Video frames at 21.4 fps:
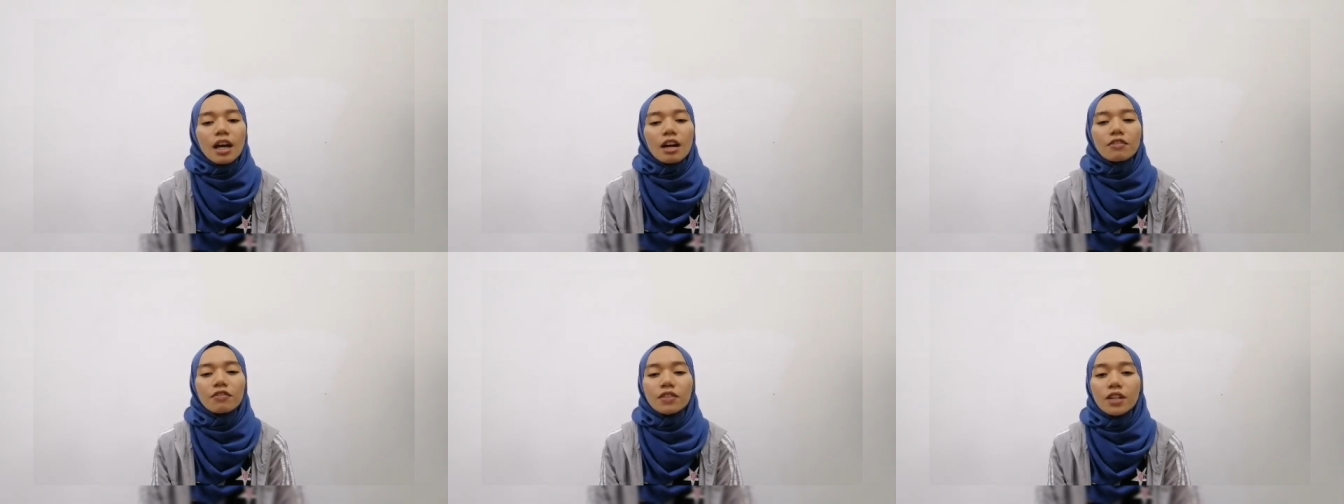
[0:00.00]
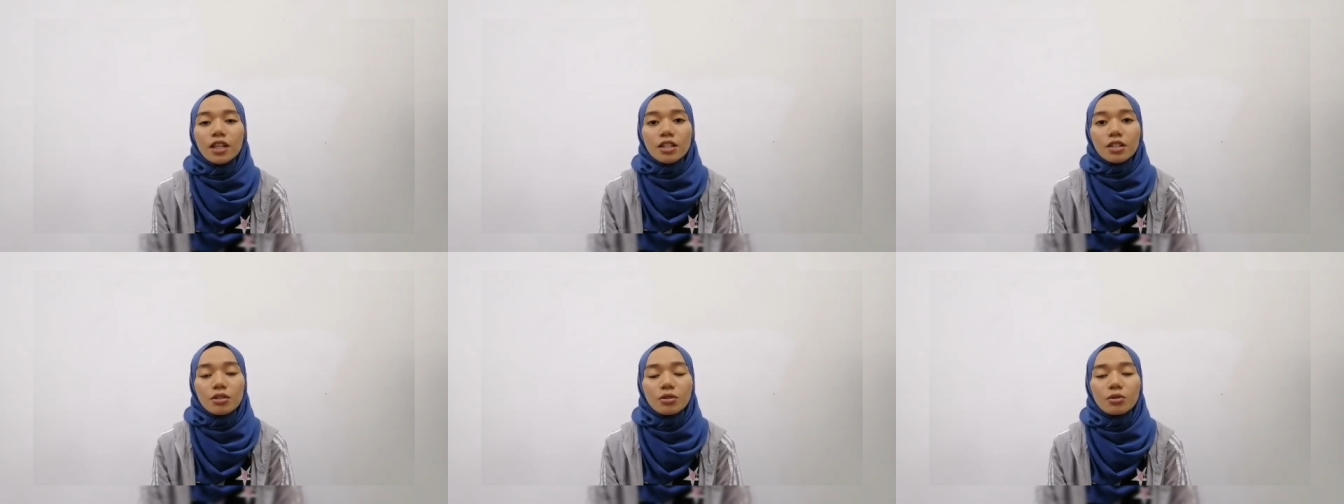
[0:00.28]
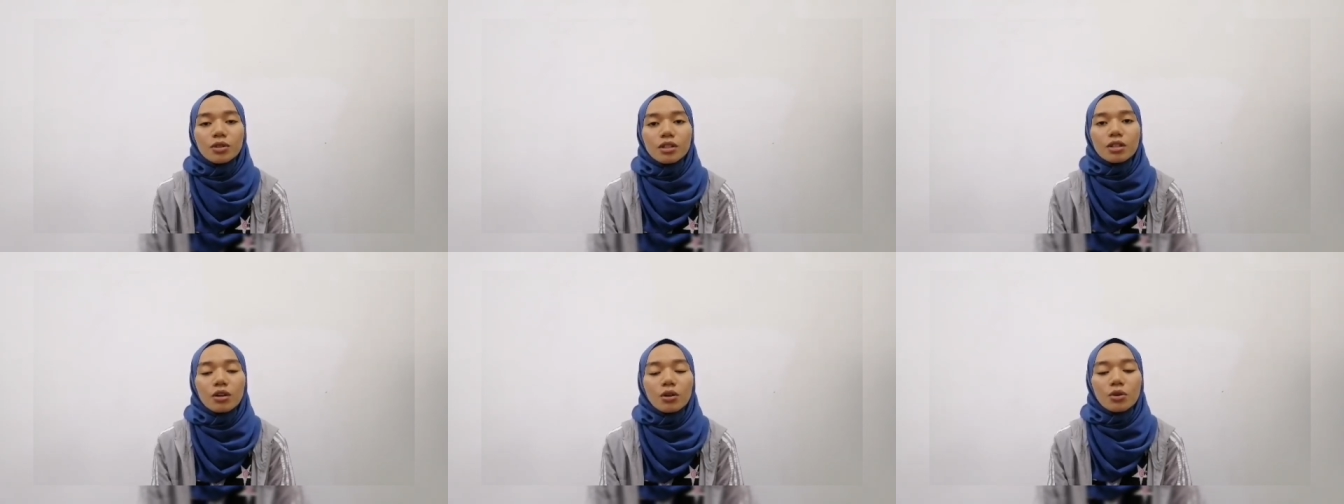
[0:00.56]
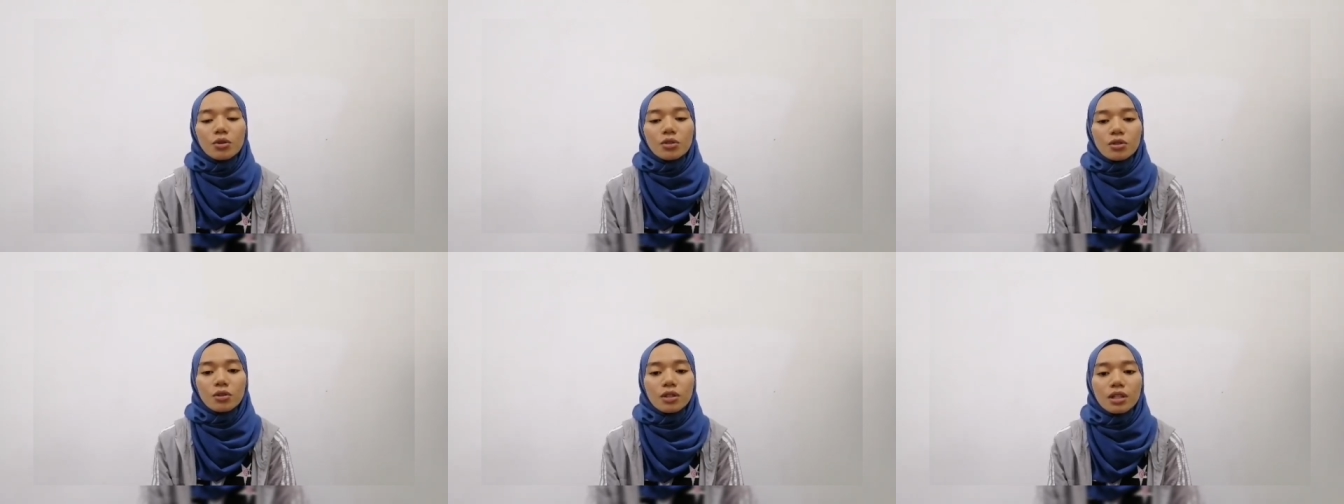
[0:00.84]
have links to the
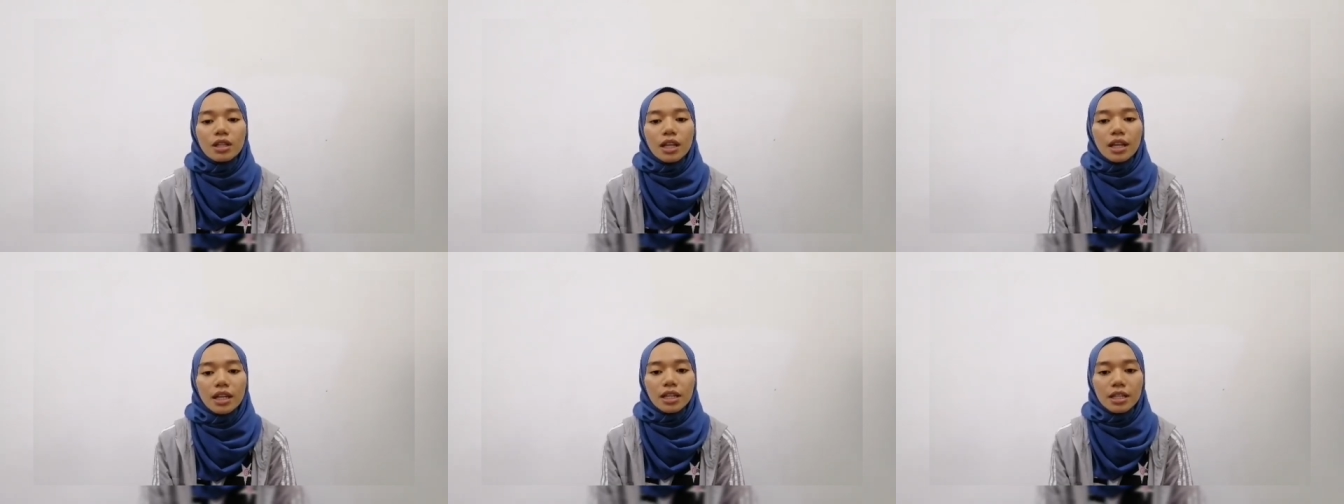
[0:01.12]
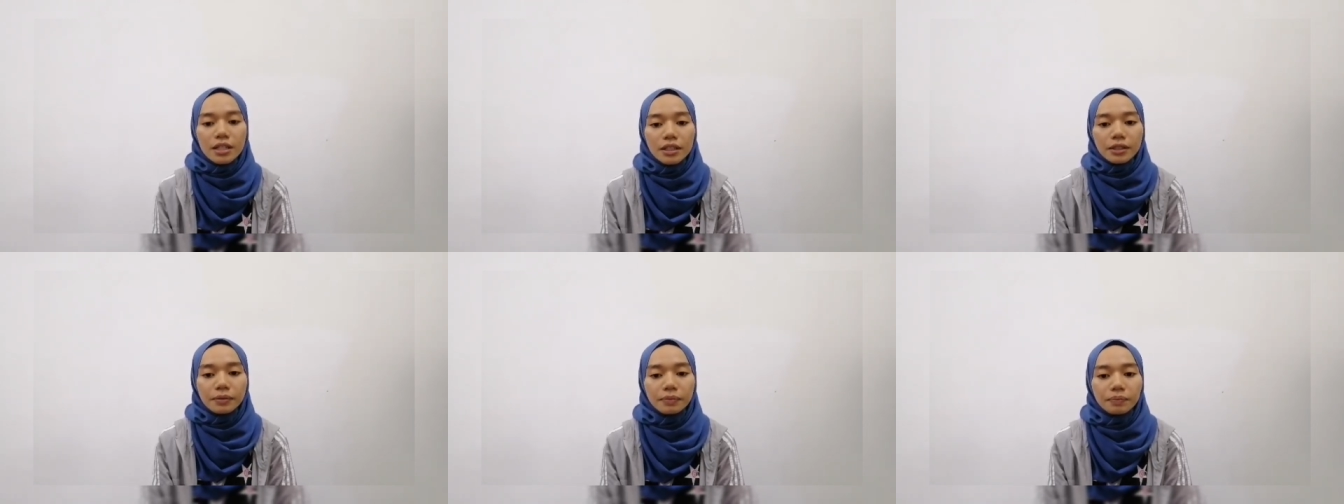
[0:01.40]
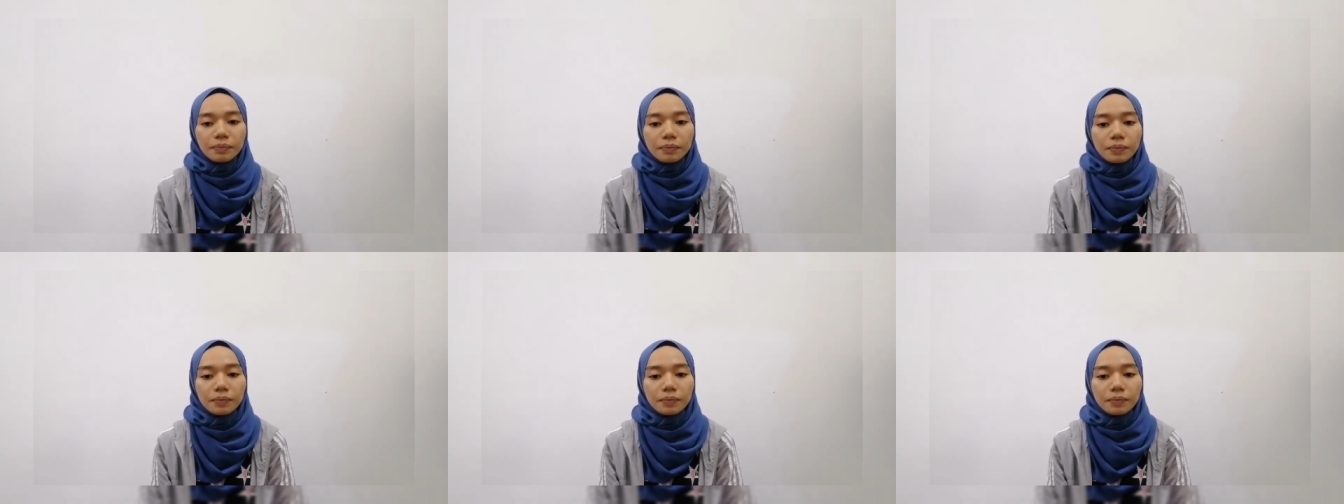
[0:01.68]
ozone layer.